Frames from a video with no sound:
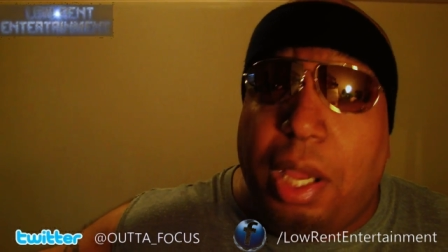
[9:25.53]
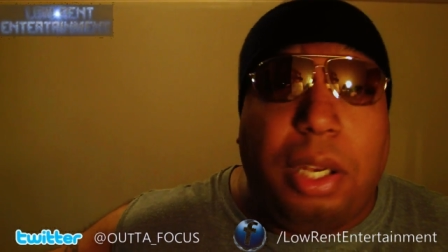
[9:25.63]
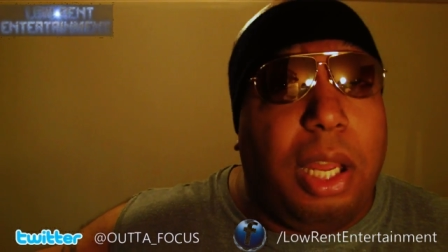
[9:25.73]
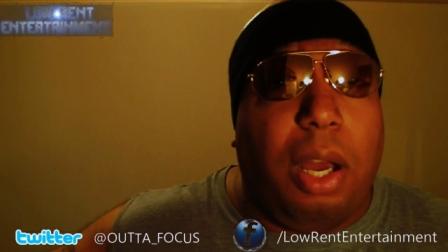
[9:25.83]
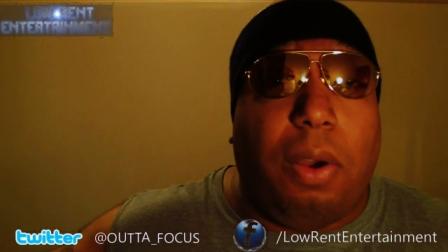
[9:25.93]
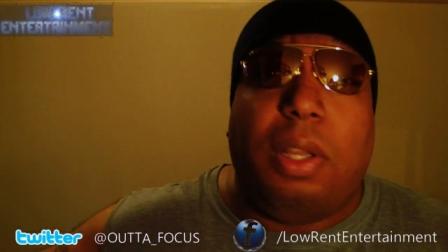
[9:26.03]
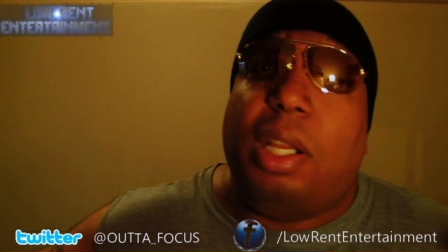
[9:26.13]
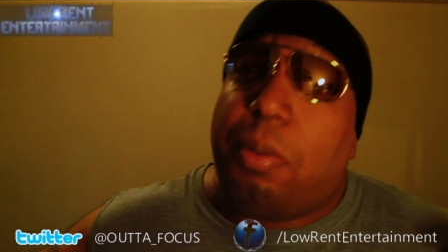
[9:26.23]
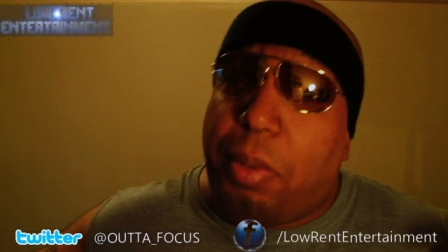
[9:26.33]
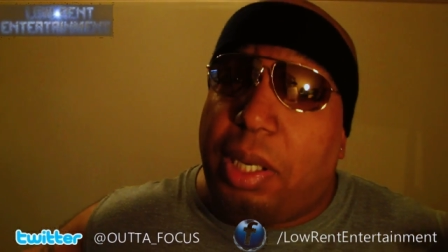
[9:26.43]
No,
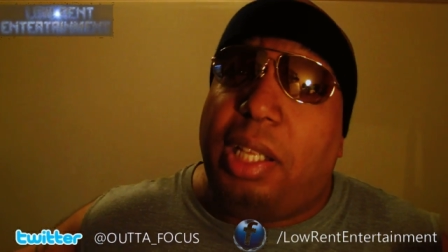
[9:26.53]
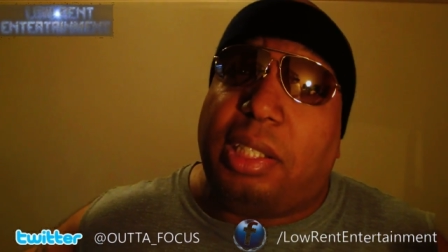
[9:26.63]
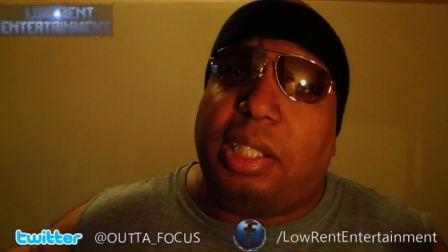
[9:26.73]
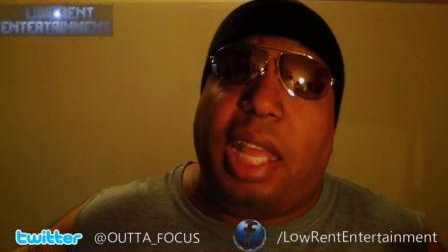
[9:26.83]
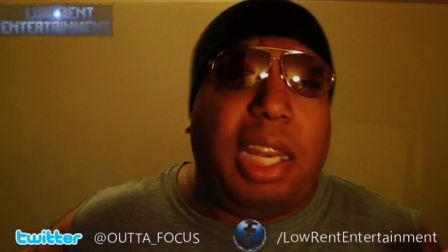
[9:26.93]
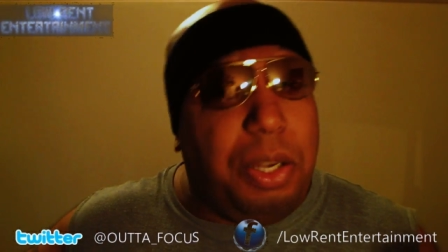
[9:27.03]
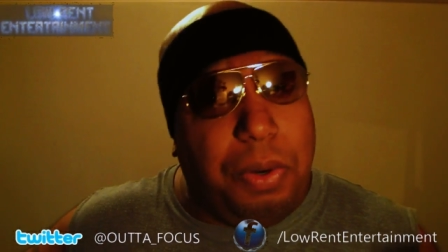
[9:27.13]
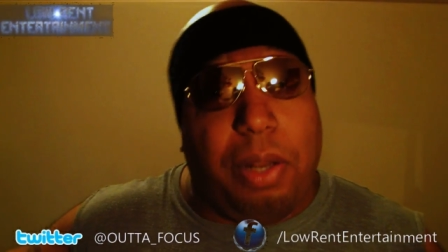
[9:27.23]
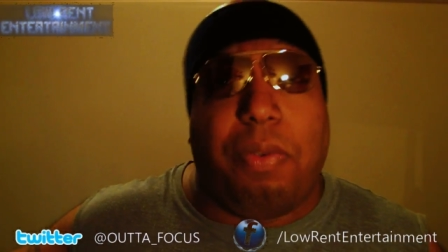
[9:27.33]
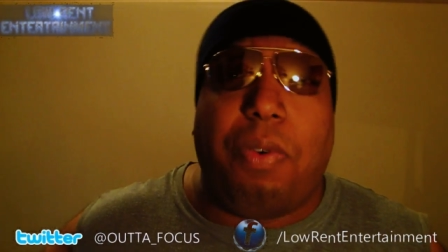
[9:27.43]
what it is they didn't do
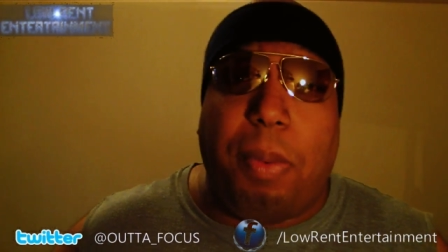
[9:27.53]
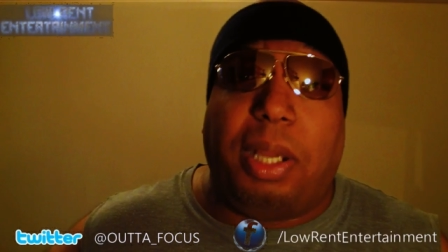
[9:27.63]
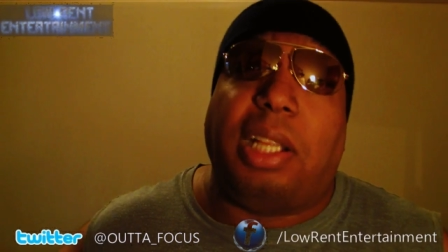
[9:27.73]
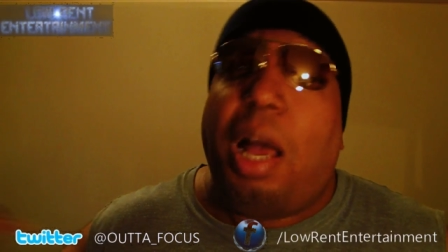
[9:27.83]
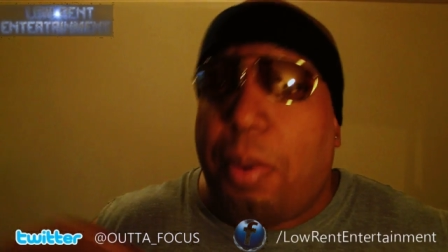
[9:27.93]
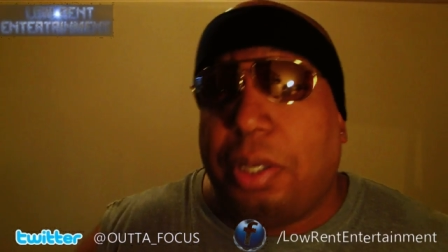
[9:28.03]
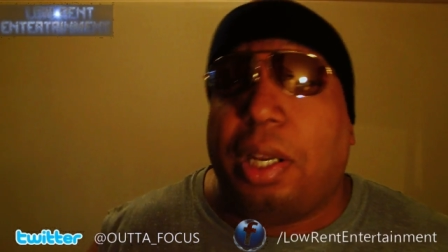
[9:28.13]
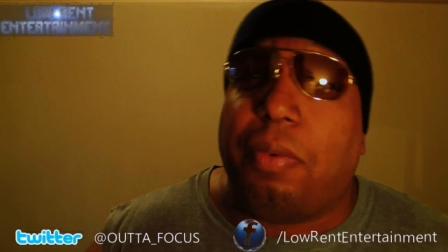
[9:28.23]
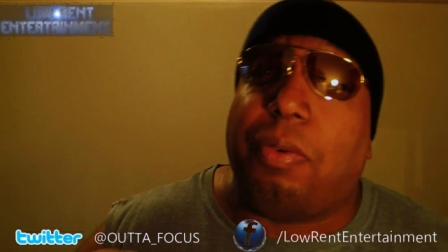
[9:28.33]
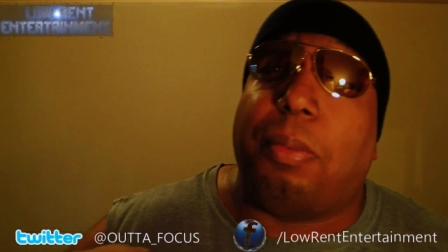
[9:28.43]
nothing for me because I wouldn't do
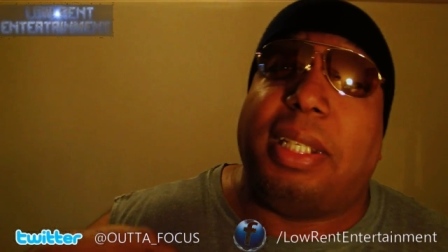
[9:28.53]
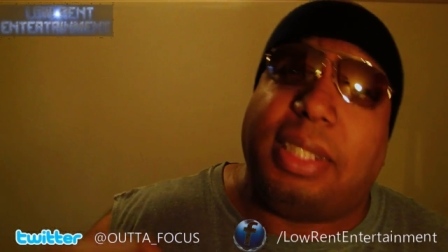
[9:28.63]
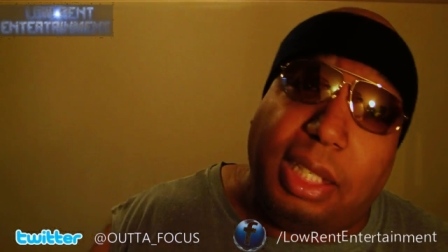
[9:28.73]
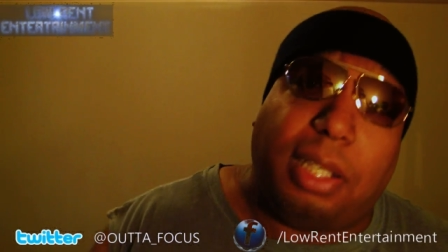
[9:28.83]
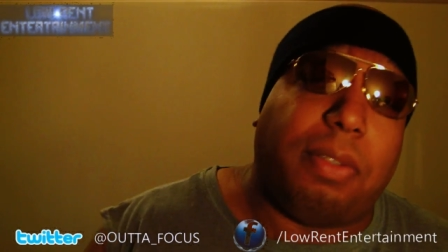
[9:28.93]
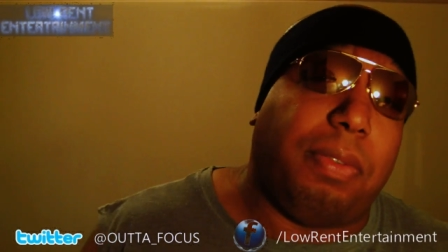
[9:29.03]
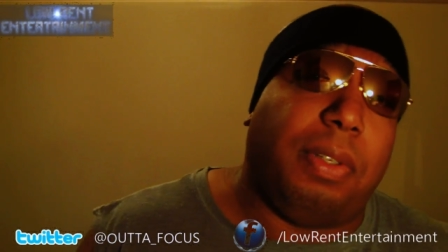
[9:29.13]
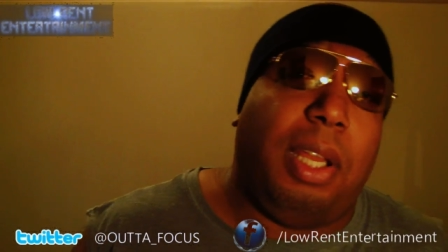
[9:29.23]
nothing for myself.